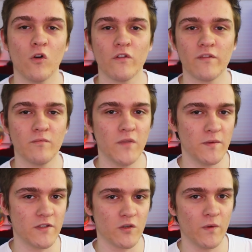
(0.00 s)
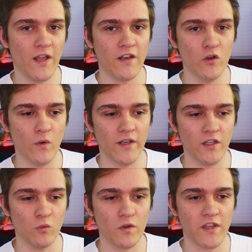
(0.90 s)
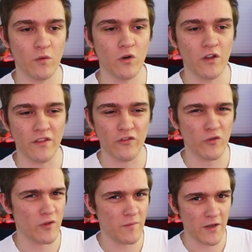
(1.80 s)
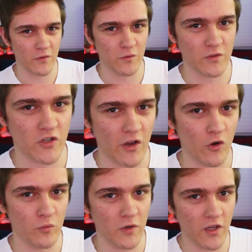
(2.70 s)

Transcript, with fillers: Or maybe someone had no idea what they were and threw them out, which I hope